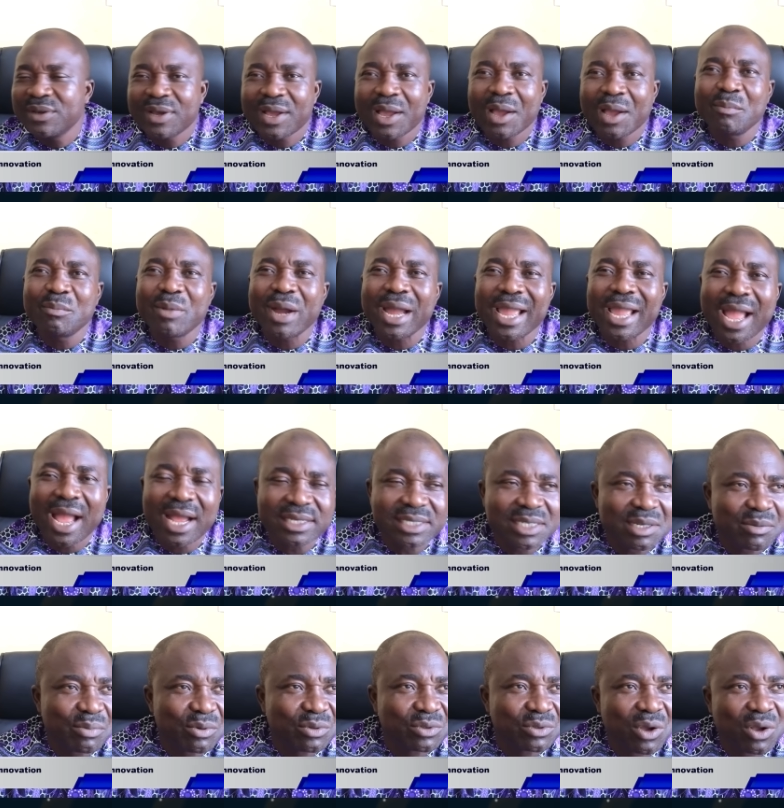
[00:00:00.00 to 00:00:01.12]
And by
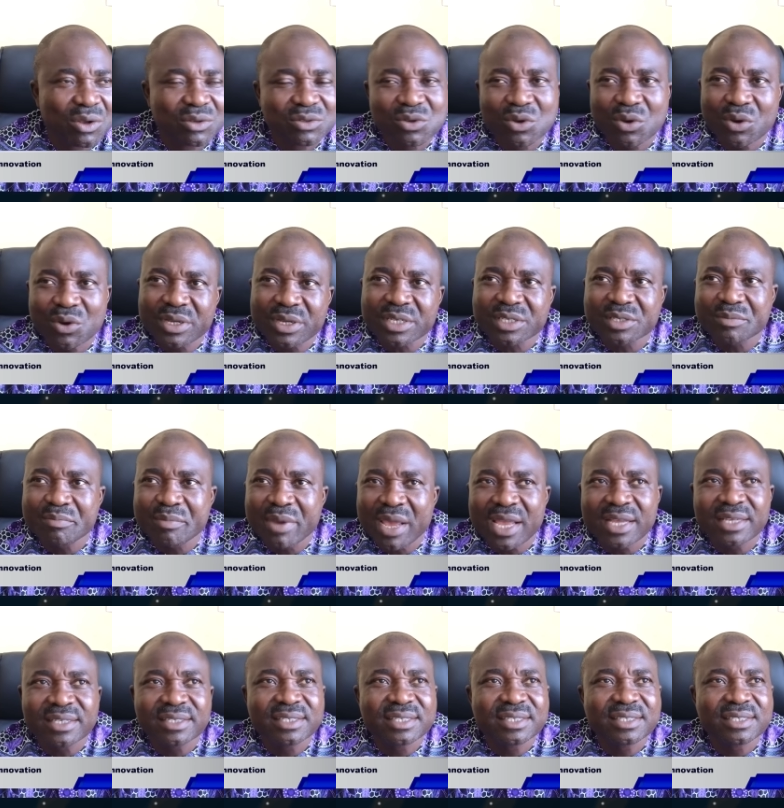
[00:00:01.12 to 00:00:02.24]
attribute also is
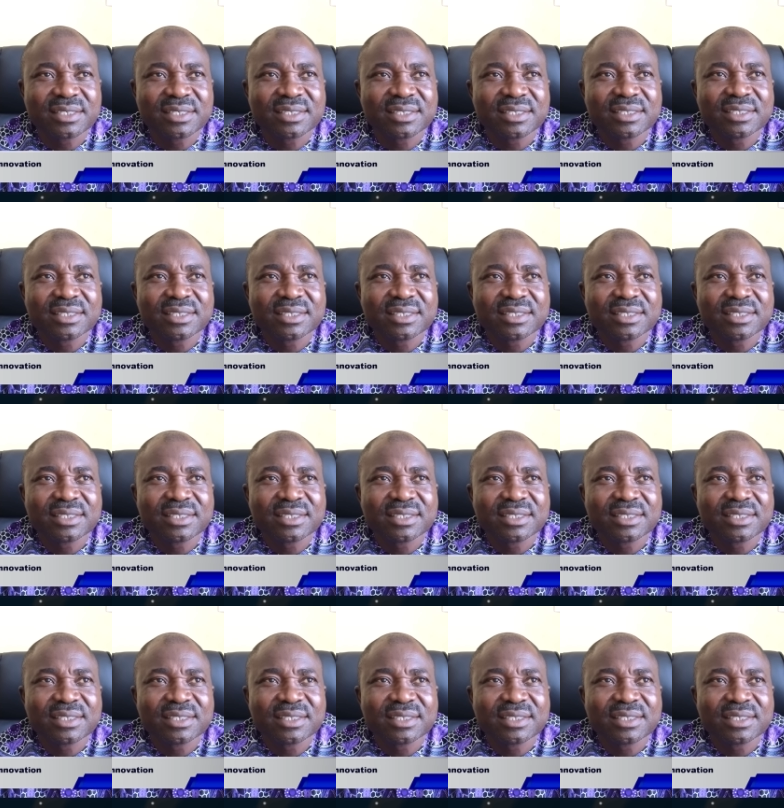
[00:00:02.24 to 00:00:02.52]
meant